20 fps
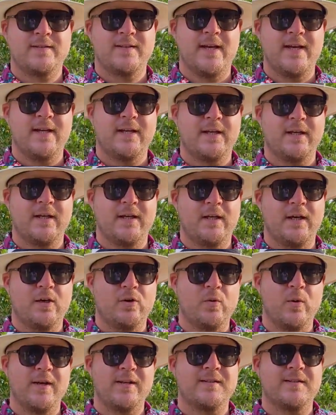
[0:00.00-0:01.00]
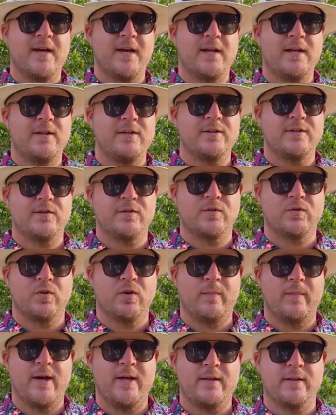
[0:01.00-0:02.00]
take a quick second just to
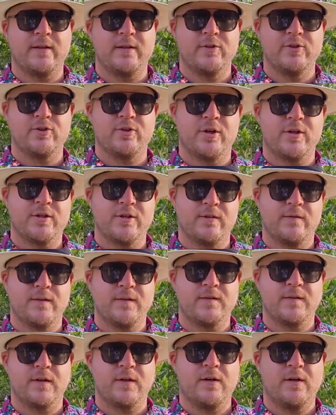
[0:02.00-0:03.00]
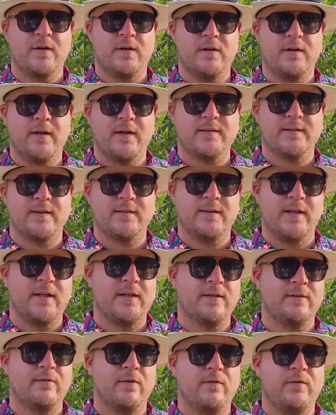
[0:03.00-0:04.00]
talk about the construction of the cigar. As I said
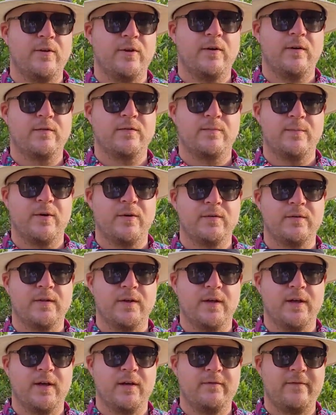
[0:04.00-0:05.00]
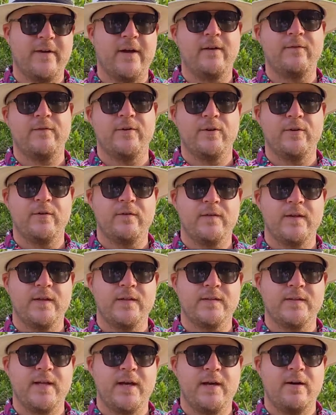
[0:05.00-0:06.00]
in the review, I've smoked a fair few of
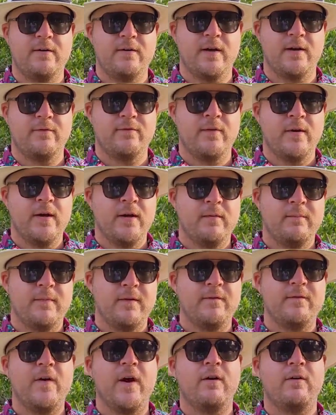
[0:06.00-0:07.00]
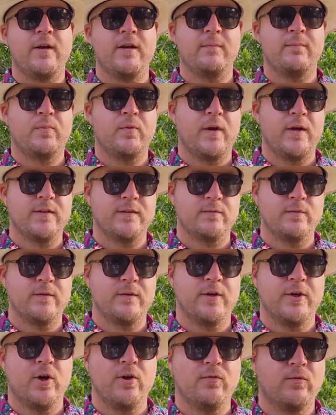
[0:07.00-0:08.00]
these now, and I've been very impressed with
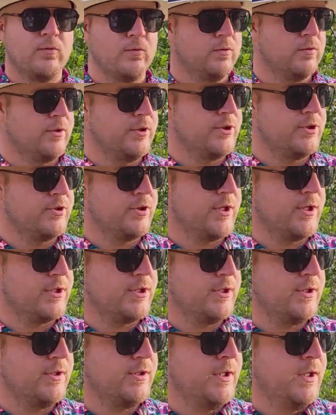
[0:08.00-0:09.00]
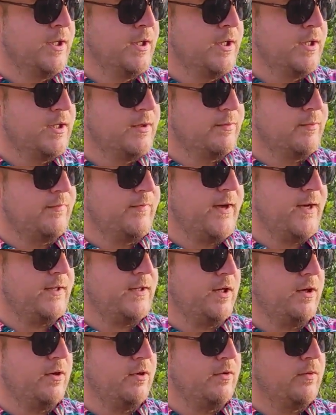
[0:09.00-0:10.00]
the overall construction. The
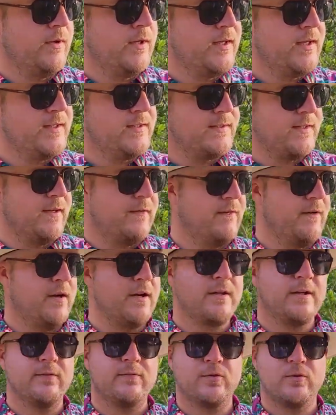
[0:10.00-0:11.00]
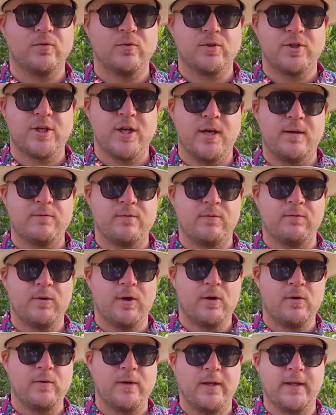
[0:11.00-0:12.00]
Perfecto is a very difficult shape to
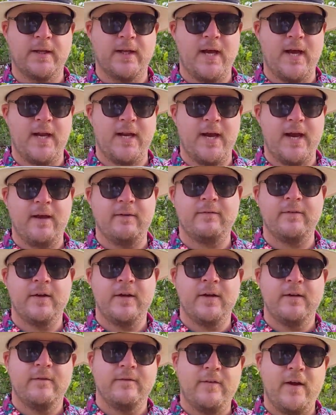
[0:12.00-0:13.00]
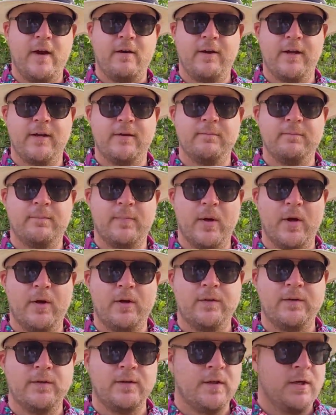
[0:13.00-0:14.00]
roll and can have varying
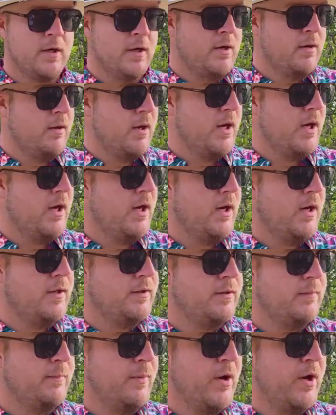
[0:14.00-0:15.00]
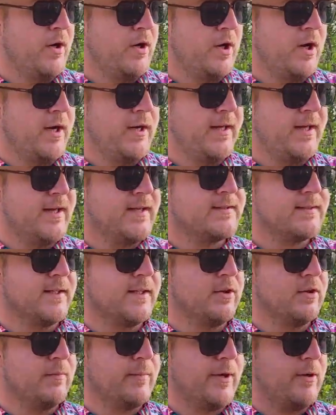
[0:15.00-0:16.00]
burn. The burn line is a
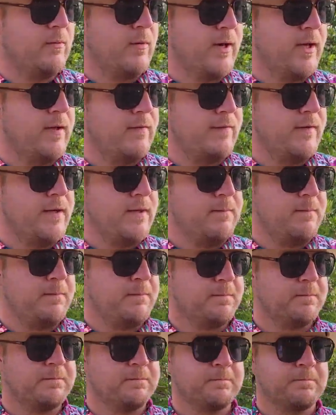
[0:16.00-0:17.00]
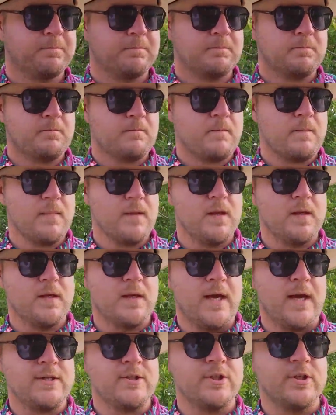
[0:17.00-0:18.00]
little bit wavy,
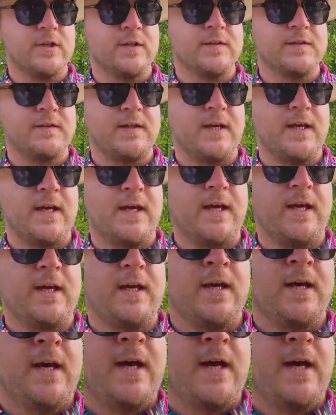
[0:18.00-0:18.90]
as you can see here.